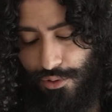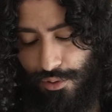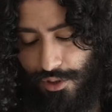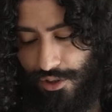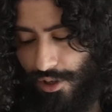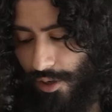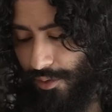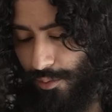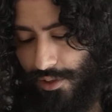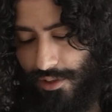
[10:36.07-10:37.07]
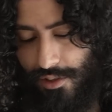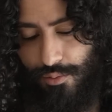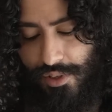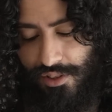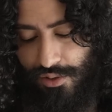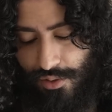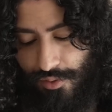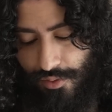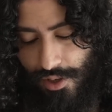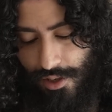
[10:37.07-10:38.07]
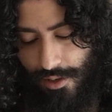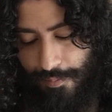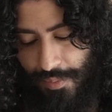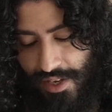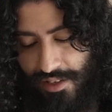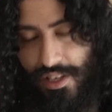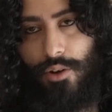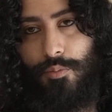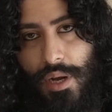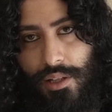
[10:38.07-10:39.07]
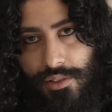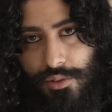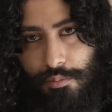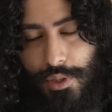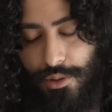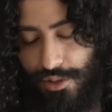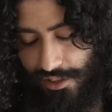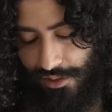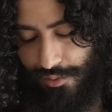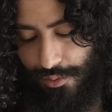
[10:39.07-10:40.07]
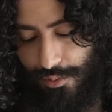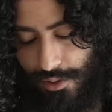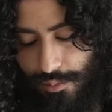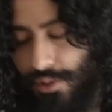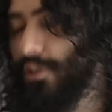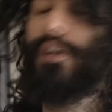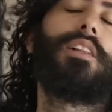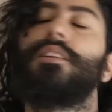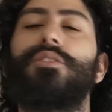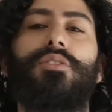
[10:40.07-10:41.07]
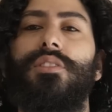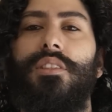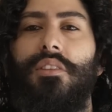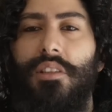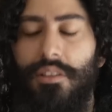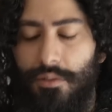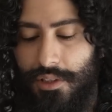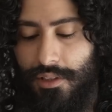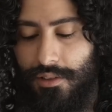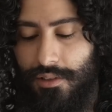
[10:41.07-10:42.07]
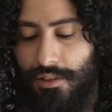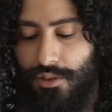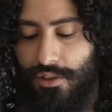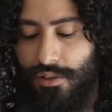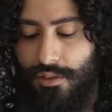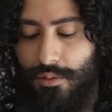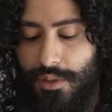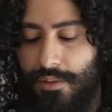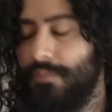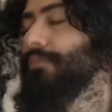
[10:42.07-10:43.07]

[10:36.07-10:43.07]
Turkish coffee with it can really sort of counterbalance the bitterness, if you will. But let's just take a little taste, just a little bit.